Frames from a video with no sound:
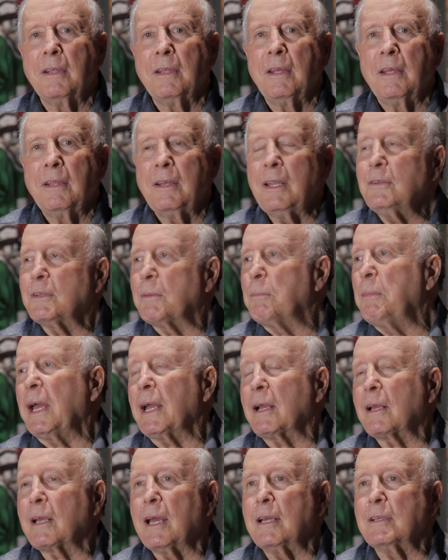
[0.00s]
They used to
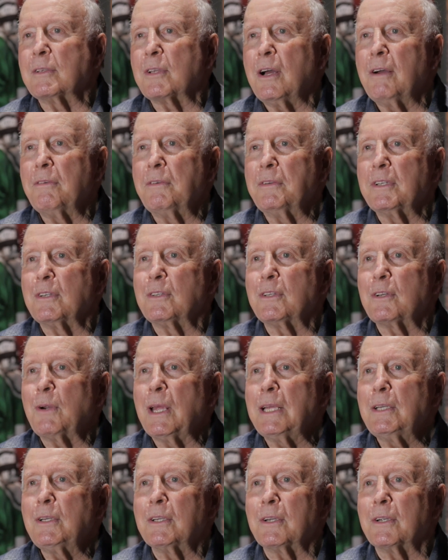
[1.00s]
pack guys off in a
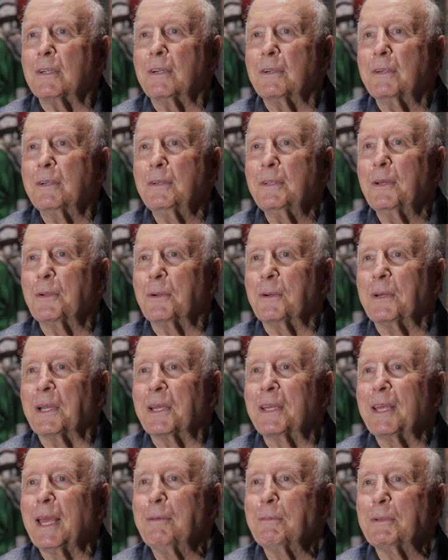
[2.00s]
stretcher. You know, in a
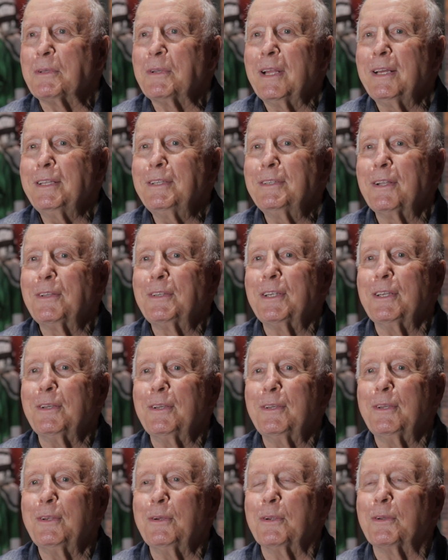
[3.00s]
game, it's nothing to see
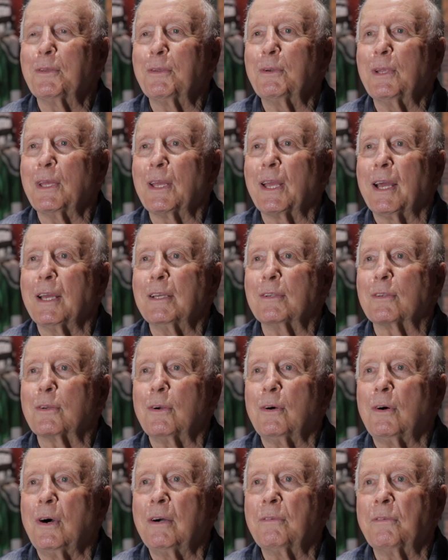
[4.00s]
2 or 3 guys
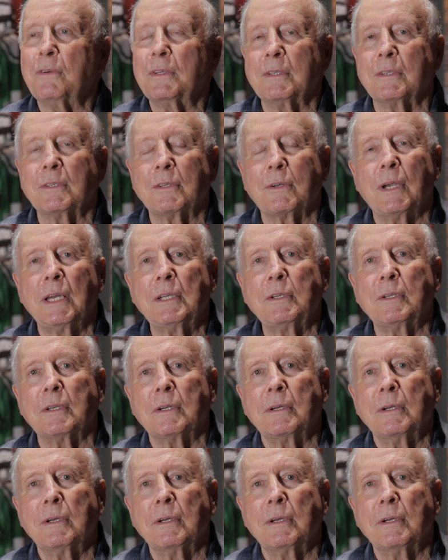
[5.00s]
go off in a stretcher.